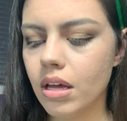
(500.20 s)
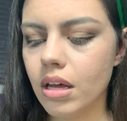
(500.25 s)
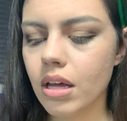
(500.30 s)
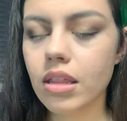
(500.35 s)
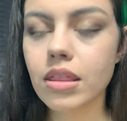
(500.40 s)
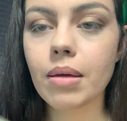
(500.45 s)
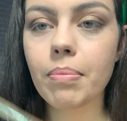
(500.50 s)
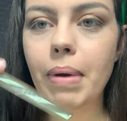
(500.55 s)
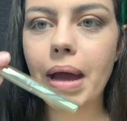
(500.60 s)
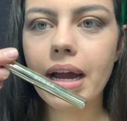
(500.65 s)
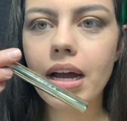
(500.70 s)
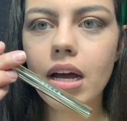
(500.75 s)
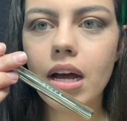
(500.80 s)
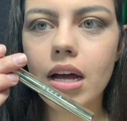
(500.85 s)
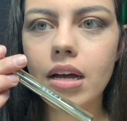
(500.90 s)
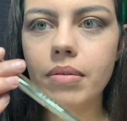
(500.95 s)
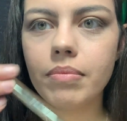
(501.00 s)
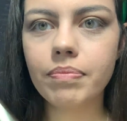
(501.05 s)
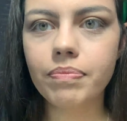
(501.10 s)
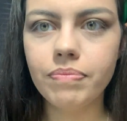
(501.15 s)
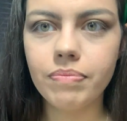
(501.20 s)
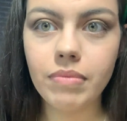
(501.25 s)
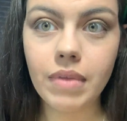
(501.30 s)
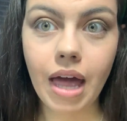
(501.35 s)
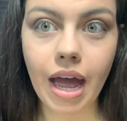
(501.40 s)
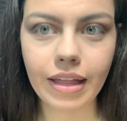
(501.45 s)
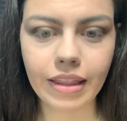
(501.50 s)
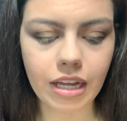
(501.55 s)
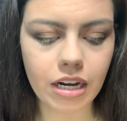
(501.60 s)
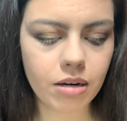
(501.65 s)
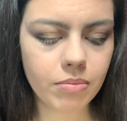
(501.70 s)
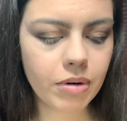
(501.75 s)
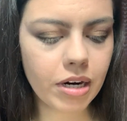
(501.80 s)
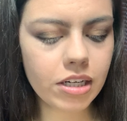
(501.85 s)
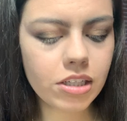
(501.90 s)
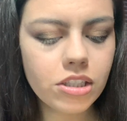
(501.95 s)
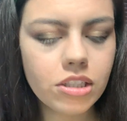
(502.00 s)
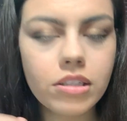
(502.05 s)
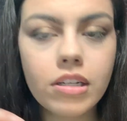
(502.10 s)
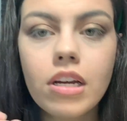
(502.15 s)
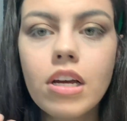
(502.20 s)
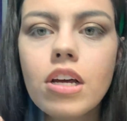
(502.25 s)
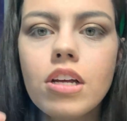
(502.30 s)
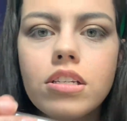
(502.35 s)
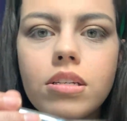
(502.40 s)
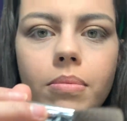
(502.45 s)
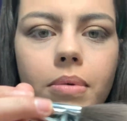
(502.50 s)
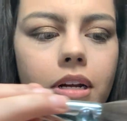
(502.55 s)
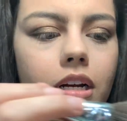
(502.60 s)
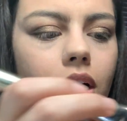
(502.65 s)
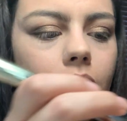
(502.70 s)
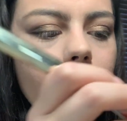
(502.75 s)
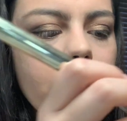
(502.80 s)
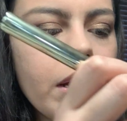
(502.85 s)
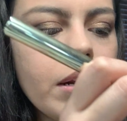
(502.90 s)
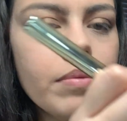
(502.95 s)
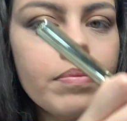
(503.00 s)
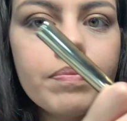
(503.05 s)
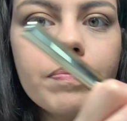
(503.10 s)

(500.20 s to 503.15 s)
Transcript: the Becca highlighter brush. So I'm gonna go in